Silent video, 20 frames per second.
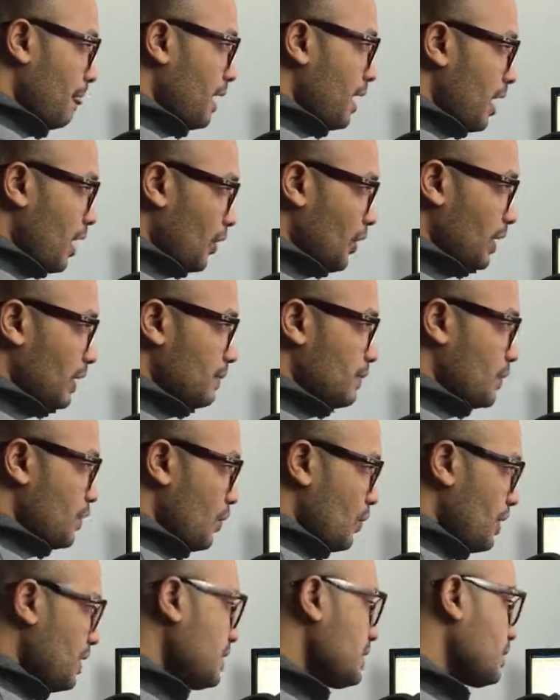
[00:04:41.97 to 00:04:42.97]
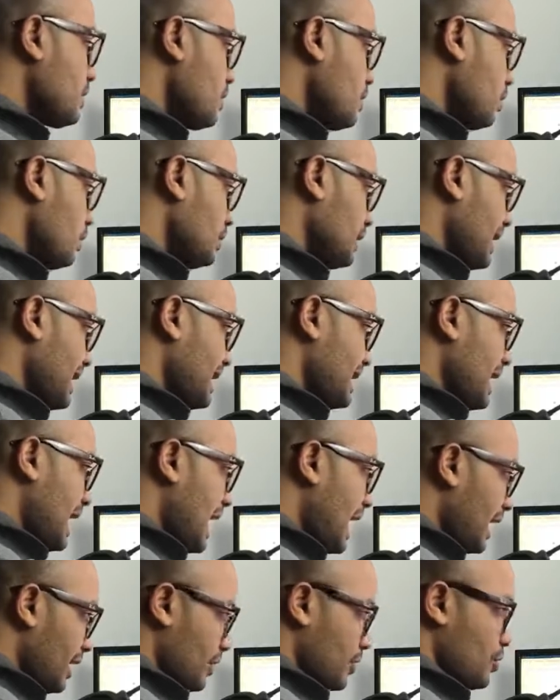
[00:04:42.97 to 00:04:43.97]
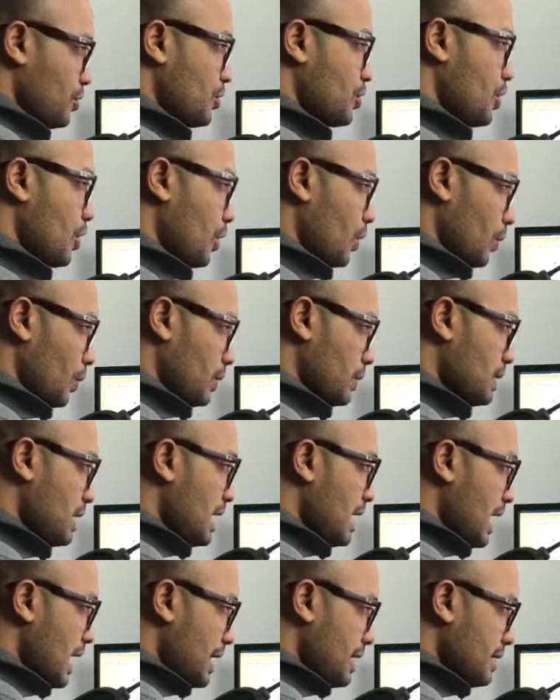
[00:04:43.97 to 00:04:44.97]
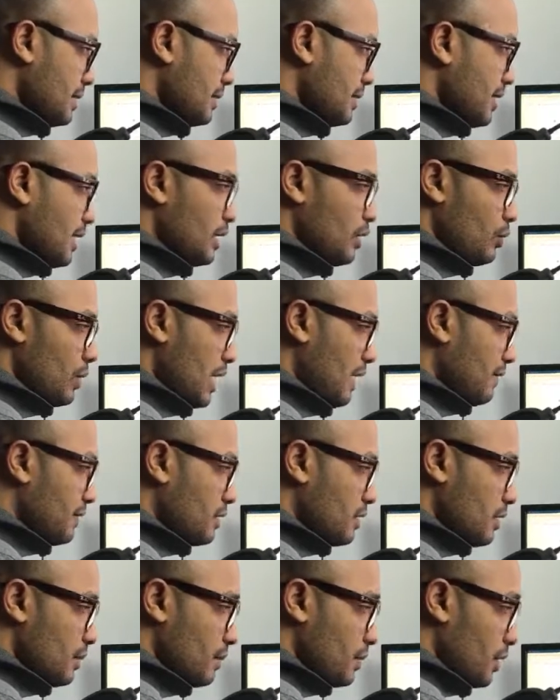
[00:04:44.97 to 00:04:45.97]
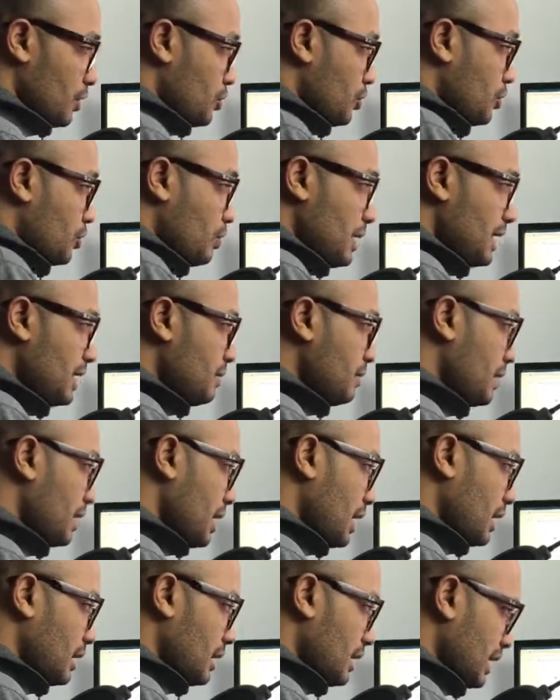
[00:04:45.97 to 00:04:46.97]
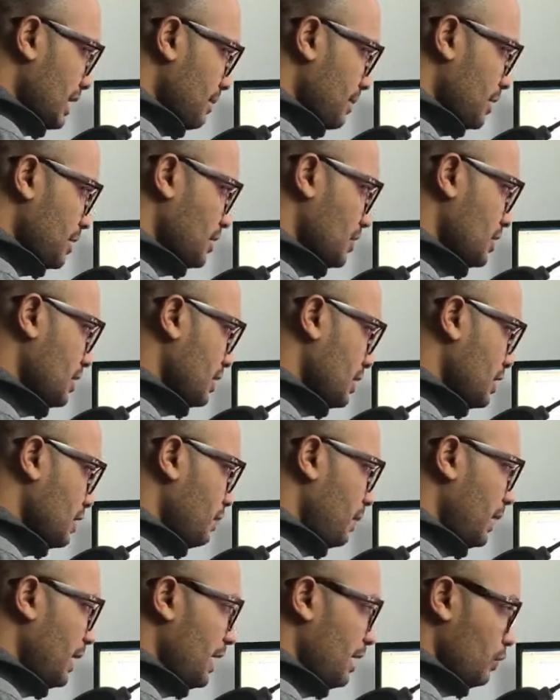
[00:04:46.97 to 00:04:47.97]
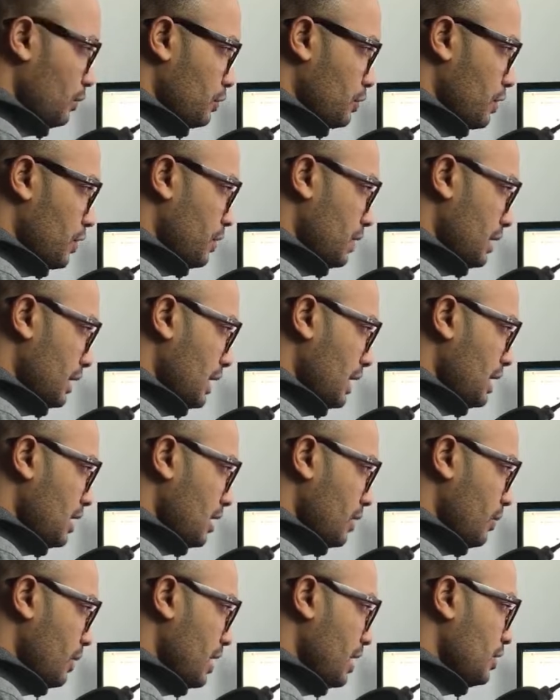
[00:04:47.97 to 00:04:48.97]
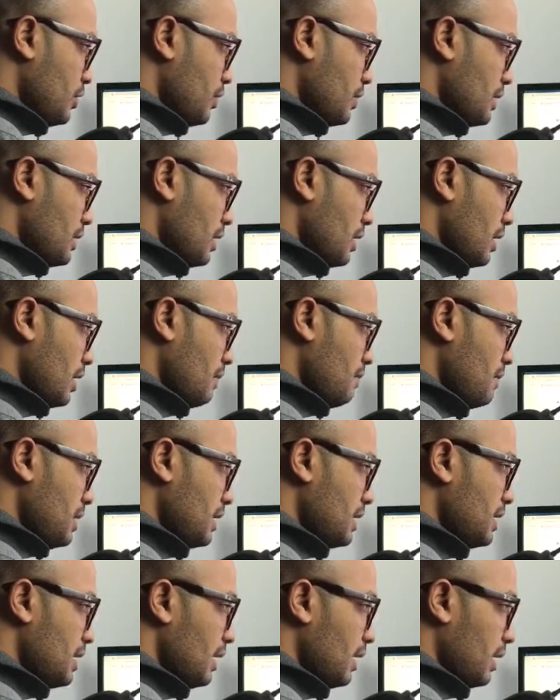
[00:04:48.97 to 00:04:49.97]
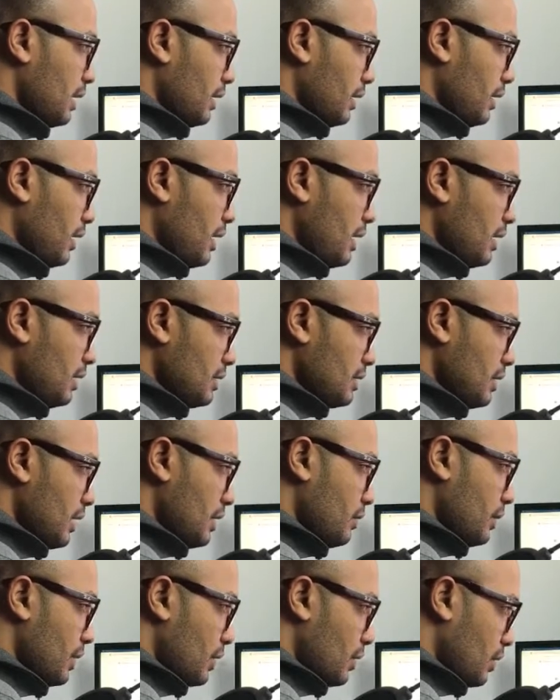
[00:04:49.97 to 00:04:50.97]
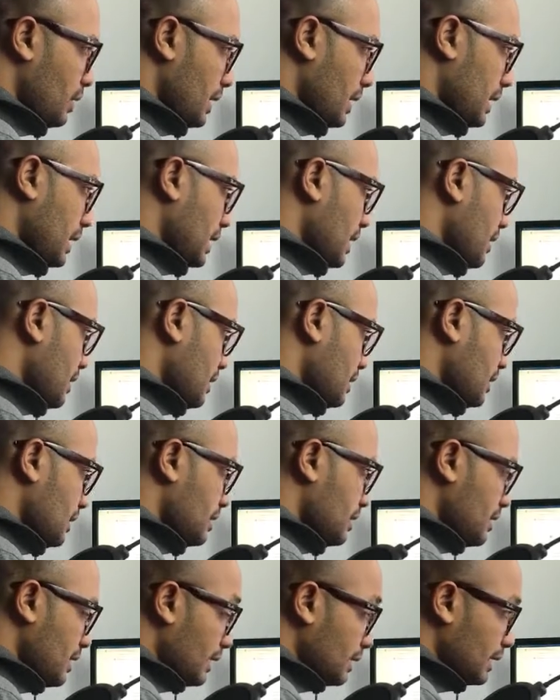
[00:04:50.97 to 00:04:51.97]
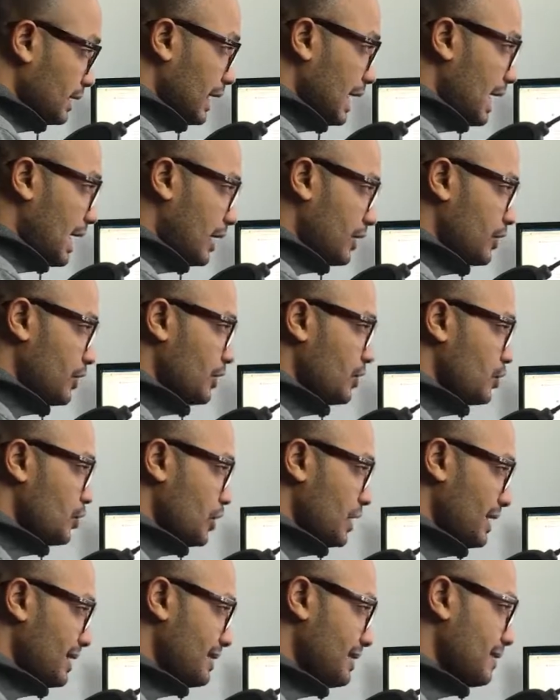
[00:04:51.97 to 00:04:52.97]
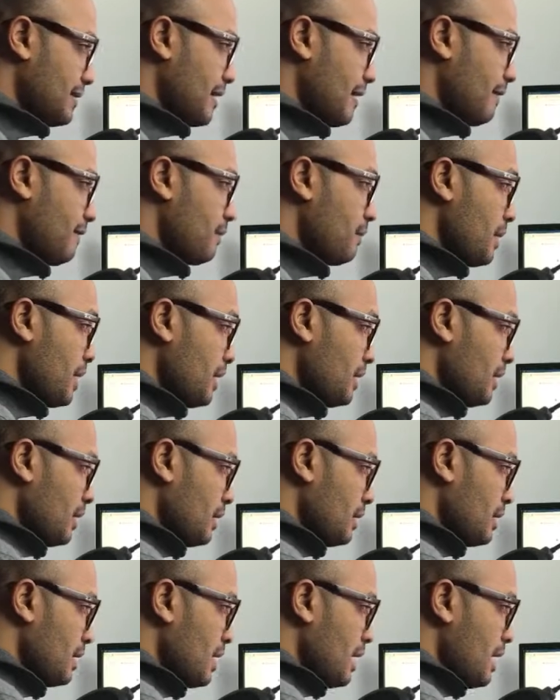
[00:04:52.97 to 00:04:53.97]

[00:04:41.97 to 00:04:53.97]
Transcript: Okay, so this is called an action hooks. And inside we have some treatment that, let me just explain what's going on here. We are using the media class, and we're calling this a static add gsdef method.